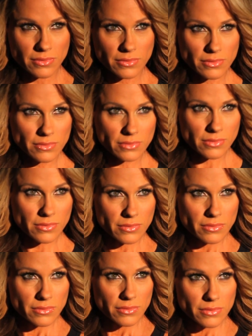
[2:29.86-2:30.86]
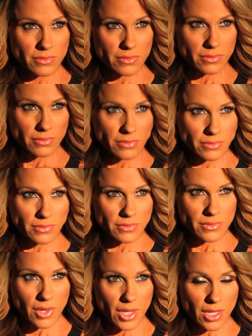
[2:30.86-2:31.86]
an amazing opportunity
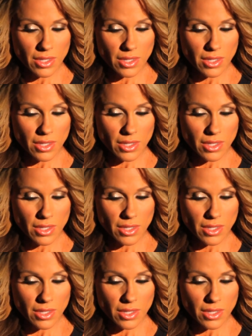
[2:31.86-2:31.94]
to just